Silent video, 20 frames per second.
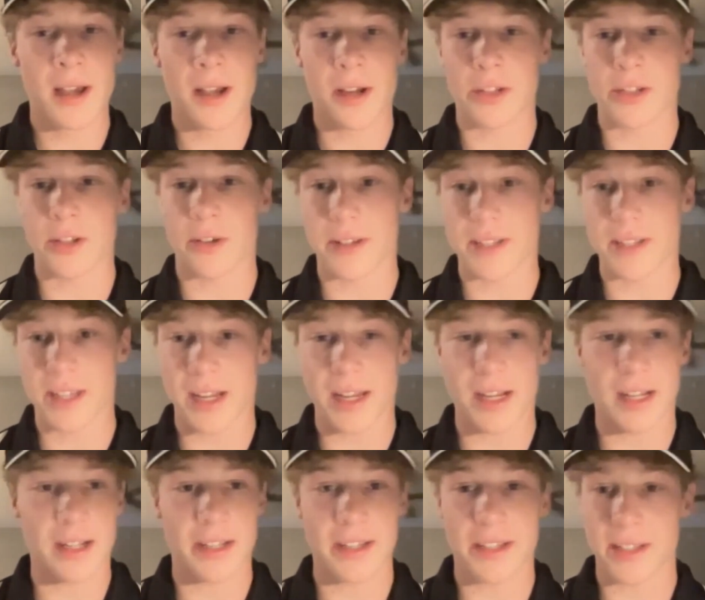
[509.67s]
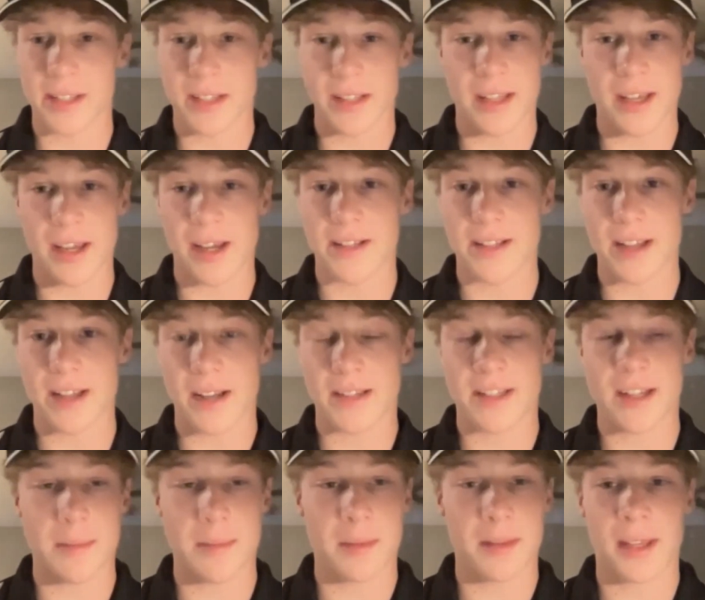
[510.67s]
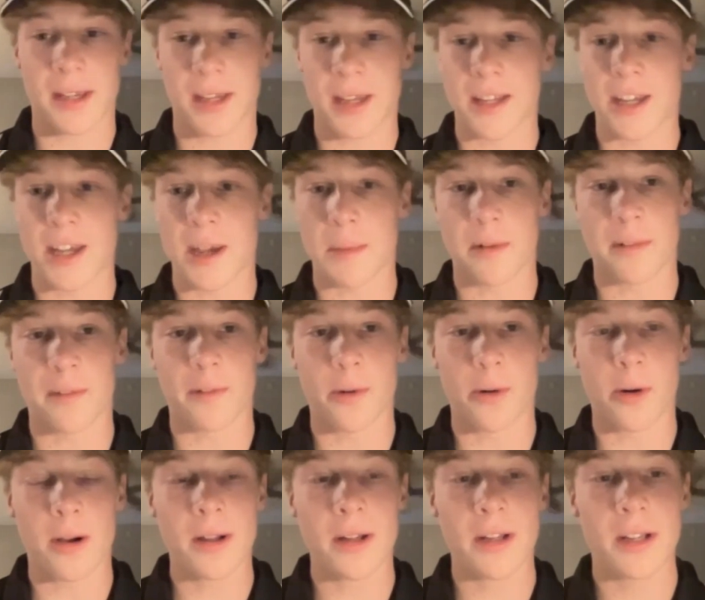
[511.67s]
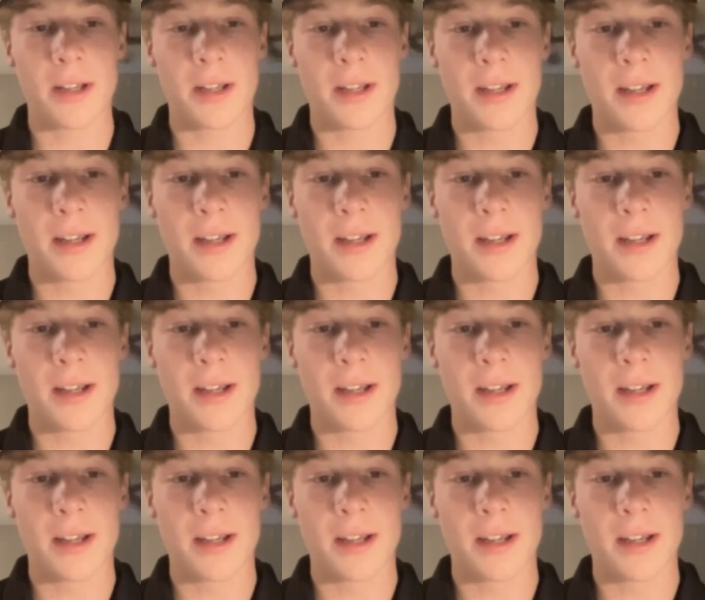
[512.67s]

because obviously he did the exact same thing a year before.